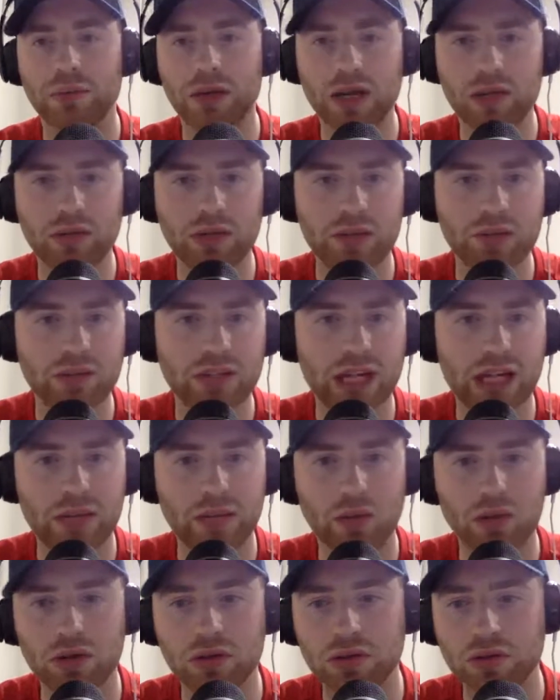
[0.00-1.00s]
Williams came
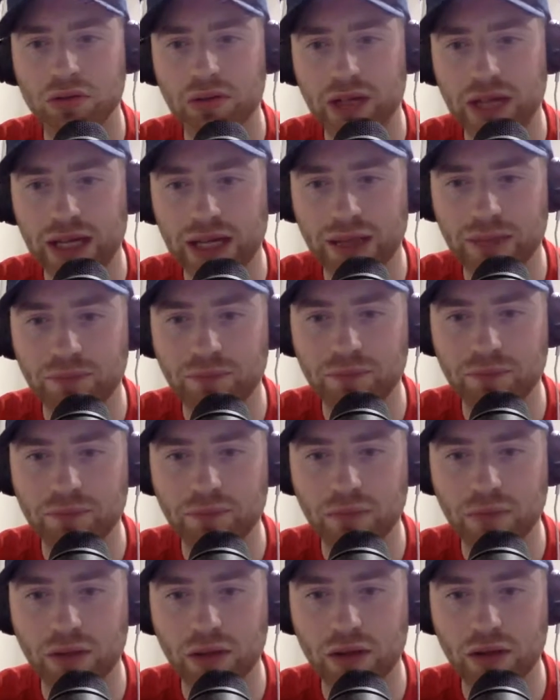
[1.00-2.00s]
on.
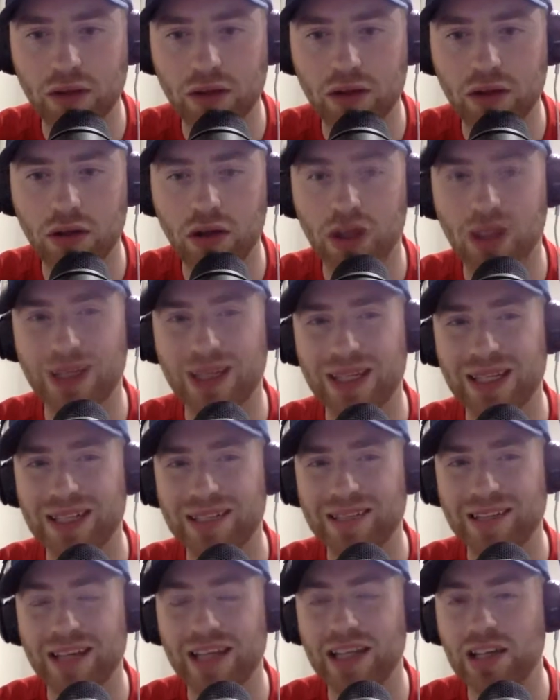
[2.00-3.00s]
I think
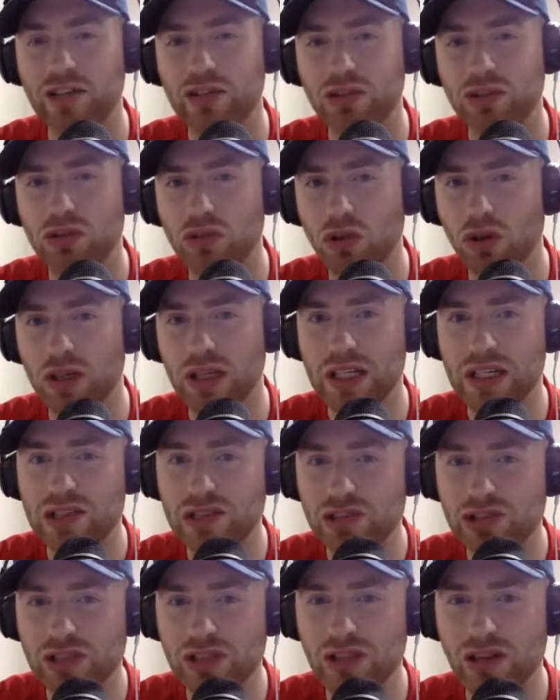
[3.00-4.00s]
Telles got
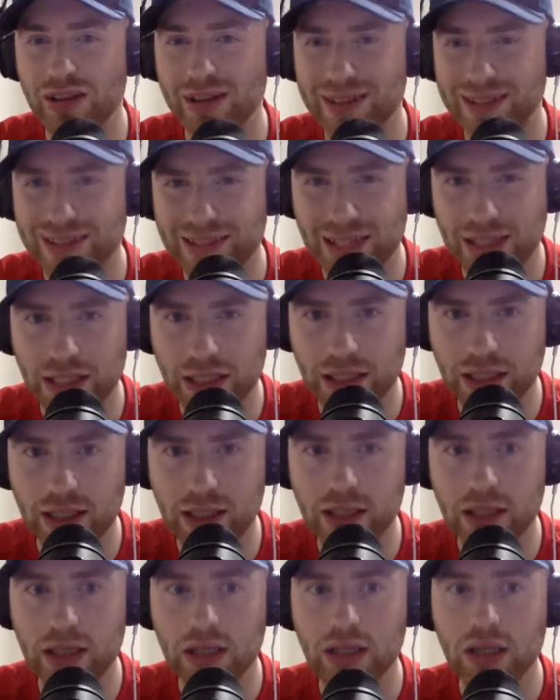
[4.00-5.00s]
injured. I think
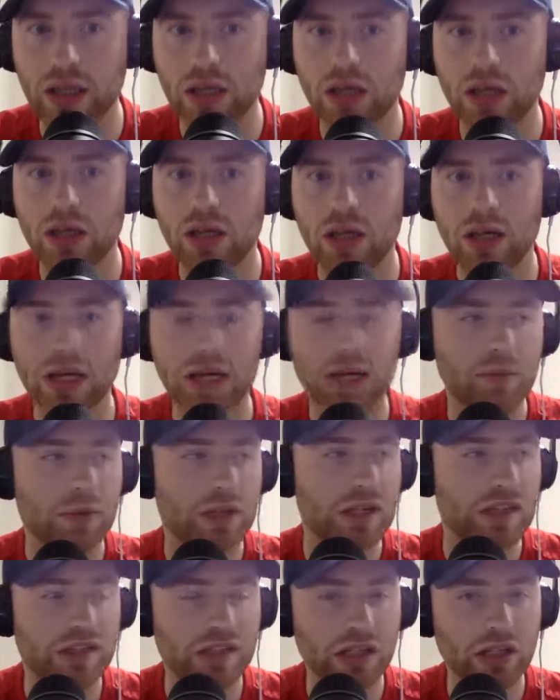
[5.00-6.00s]

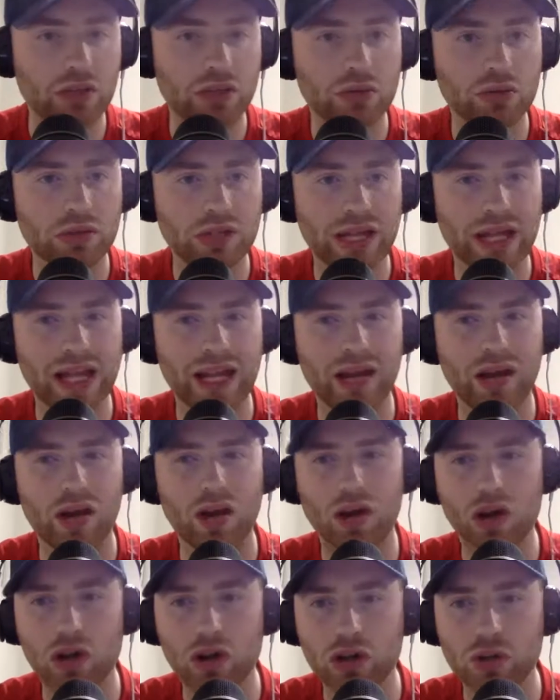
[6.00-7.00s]
he signalled there. I
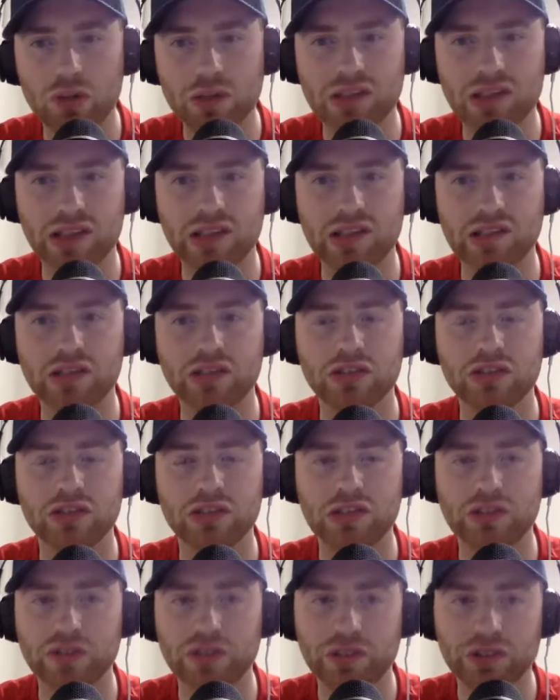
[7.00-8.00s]
hope it's nothing serious,
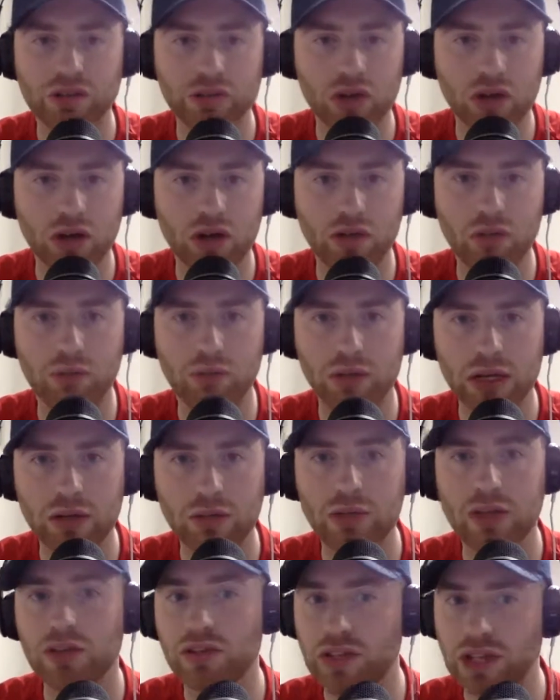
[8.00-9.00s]
because if it's not, Brendan
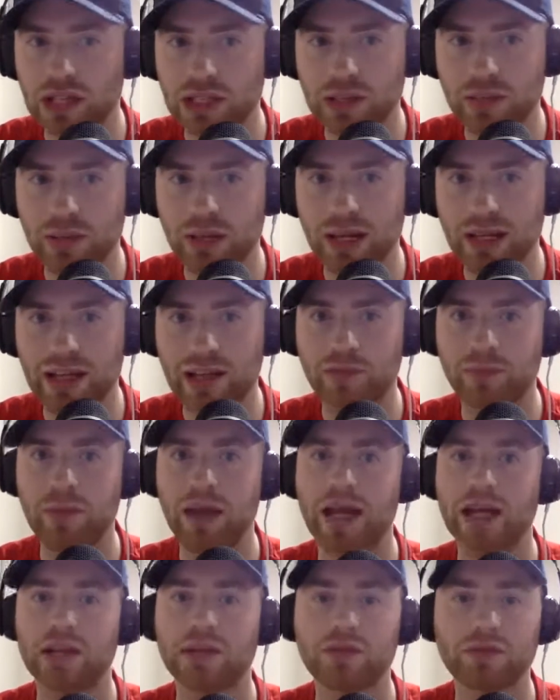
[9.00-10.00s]
Williams is going to be our left
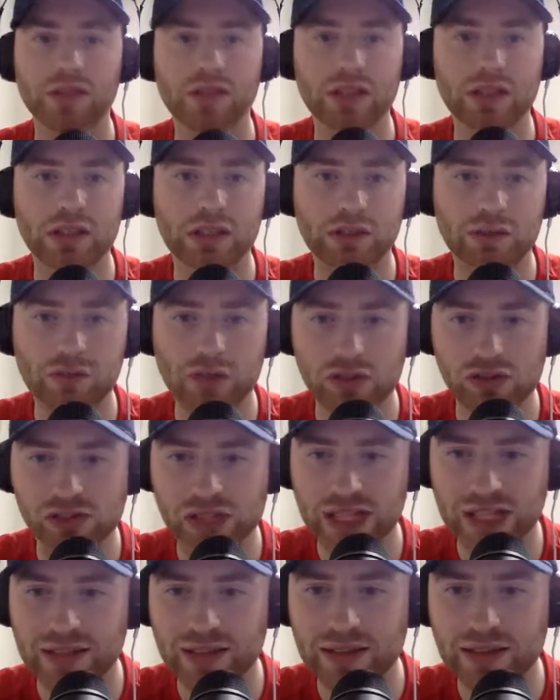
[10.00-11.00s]
back for the near future,
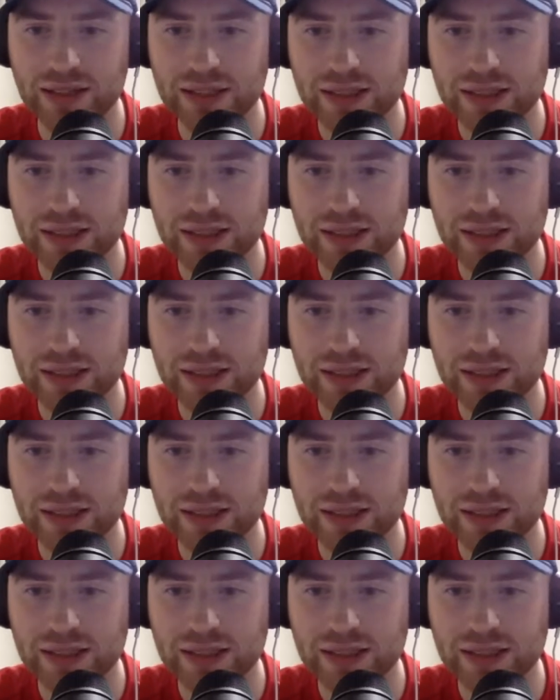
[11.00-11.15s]
and